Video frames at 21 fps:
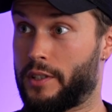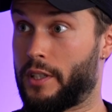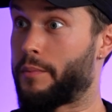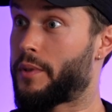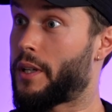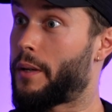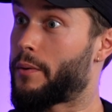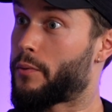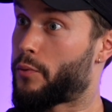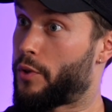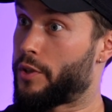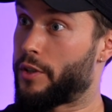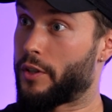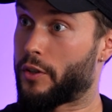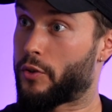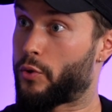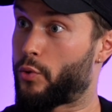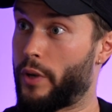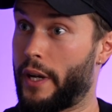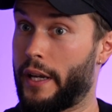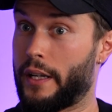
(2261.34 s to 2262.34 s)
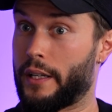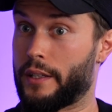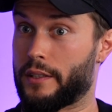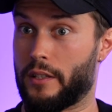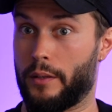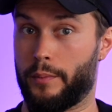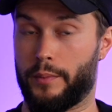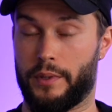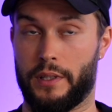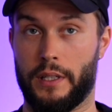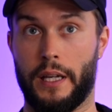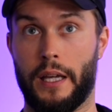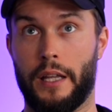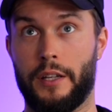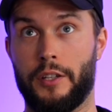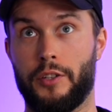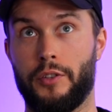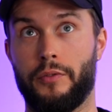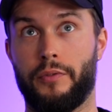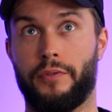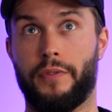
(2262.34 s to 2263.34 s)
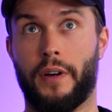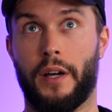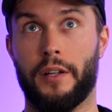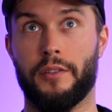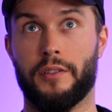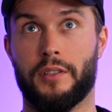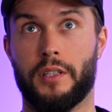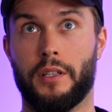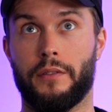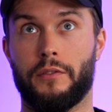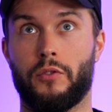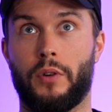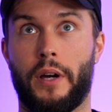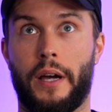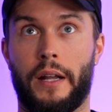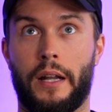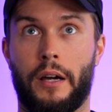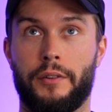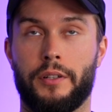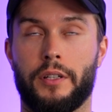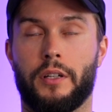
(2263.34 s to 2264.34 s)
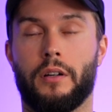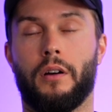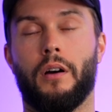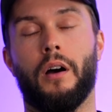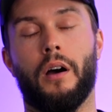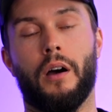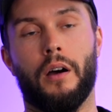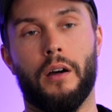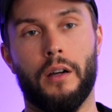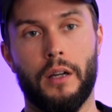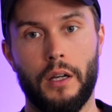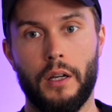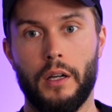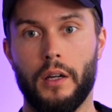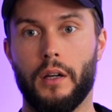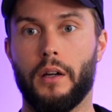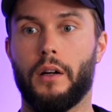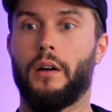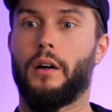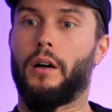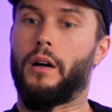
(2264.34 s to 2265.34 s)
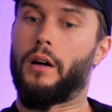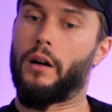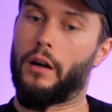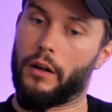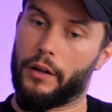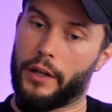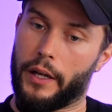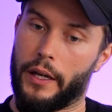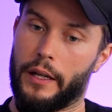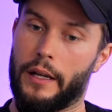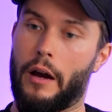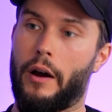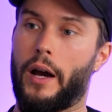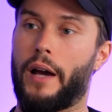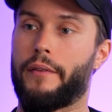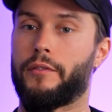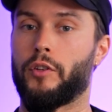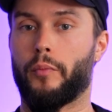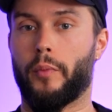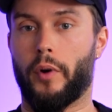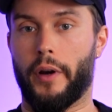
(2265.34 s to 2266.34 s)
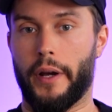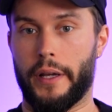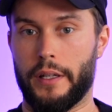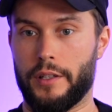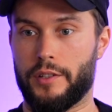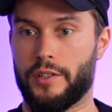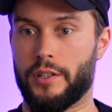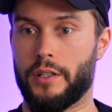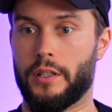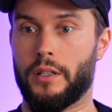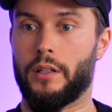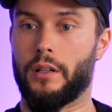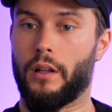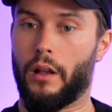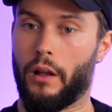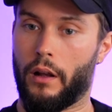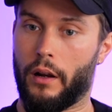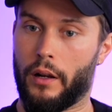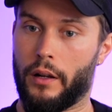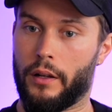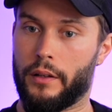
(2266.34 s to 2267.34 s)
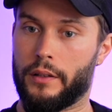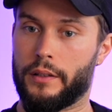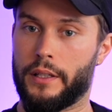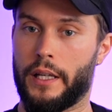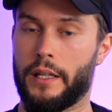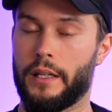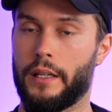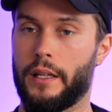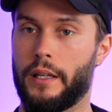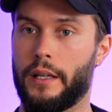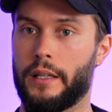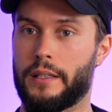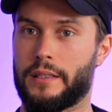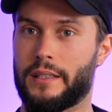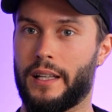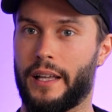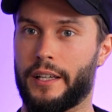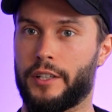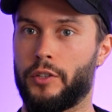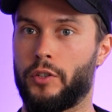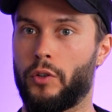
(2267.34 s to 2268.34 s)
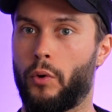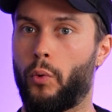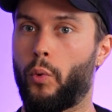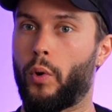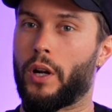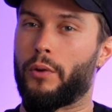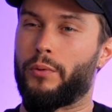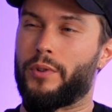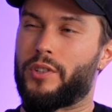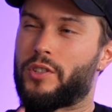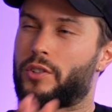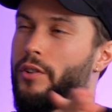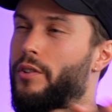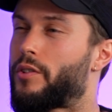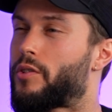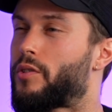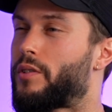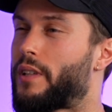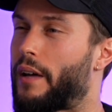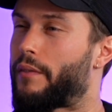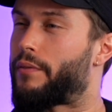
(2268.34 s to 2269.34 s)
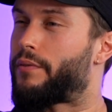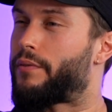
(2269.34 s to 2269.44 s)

sometimes when you're creating something and you find yourself dried out and you go, oh, okay, now I have no more energy, uh, then it's like you don't want to return to that